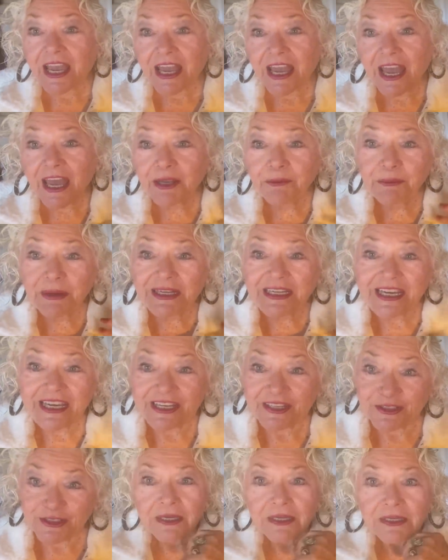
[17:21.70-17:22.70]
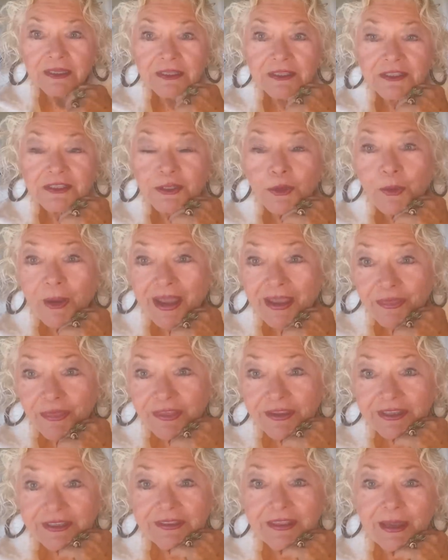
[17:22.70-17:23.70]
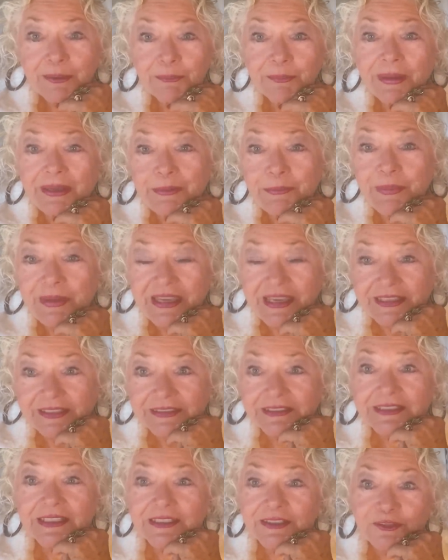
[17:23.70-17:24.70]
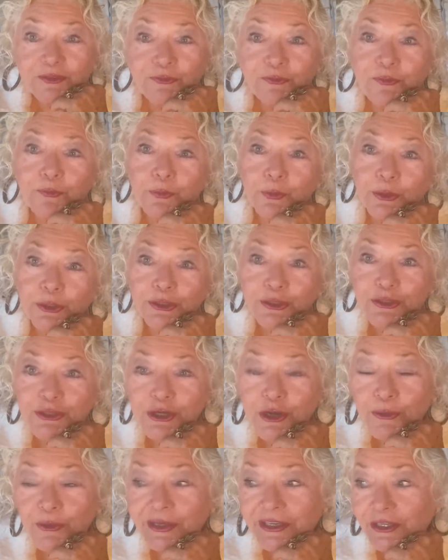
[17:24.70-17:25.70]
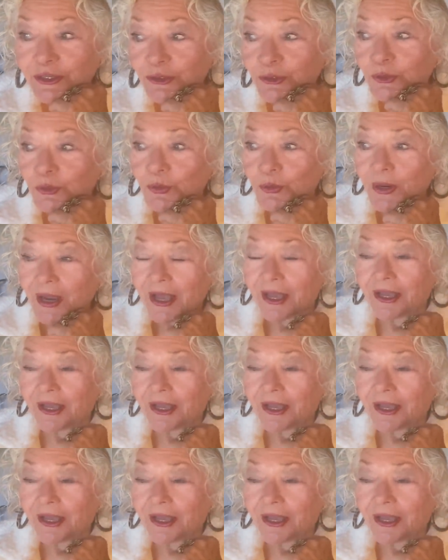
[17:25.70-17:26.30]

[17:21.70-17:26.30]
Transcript: and my nails. So I think that might be it for showing you